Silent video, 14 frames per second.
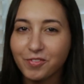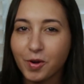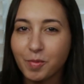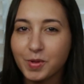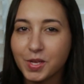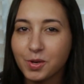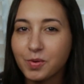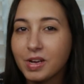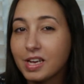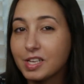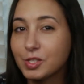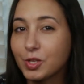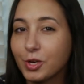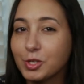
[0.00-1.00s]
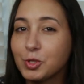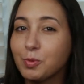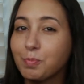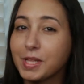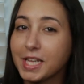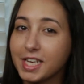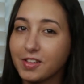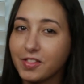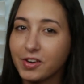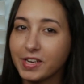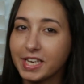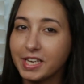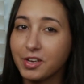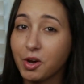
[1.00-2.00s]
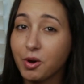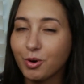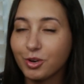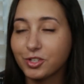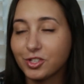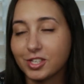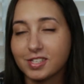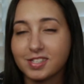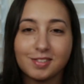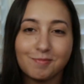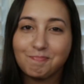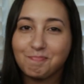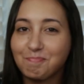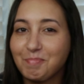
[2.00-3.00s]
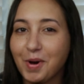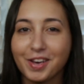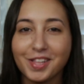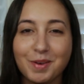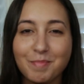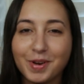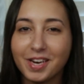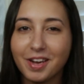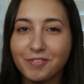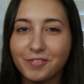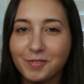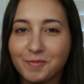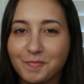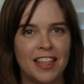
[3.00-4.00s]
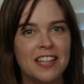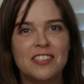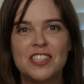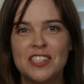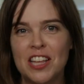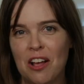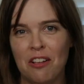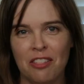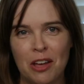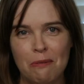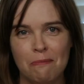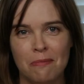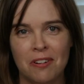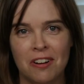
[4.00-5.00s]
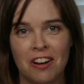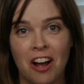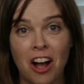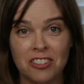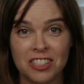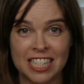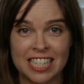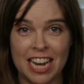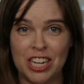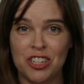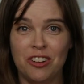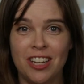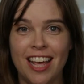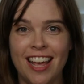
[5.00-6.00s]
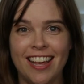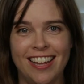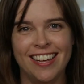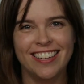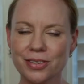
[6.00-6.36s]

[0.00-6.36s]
from you as long as you play to their ego or just bug them enough? Then sell them on Snay Cholet.